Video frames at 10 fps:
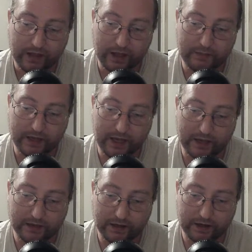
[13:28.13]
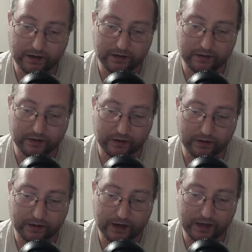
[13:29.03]
I began to hear the
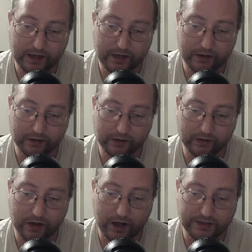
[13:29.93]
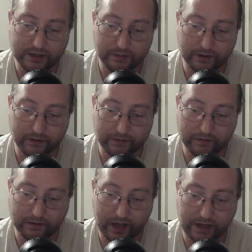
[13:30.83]
hurried, eager gossip of
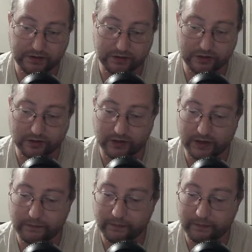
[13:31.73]
Castle Stream.